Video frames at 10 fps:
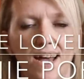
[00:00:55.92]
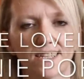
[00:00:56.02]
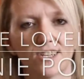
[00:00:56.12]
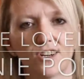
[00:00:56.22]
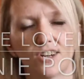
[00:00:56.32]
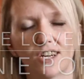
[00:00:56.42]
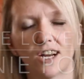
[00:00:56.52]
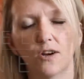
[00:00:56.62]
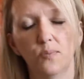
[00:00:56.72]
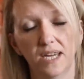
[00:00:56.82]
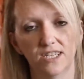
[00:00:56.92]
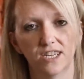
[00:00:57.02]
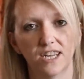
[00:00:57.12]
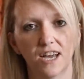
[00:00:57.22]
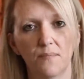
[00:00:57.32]
ask her
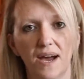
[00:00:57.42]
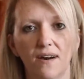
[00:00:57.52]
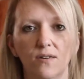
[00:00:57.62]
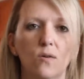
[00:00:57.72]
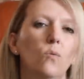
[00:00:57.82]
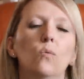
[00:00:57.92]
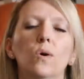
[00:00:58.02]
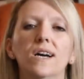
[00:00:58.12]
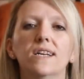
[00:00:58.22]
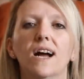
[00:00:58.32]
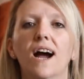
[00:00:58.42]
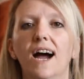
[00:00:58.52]
opinion about what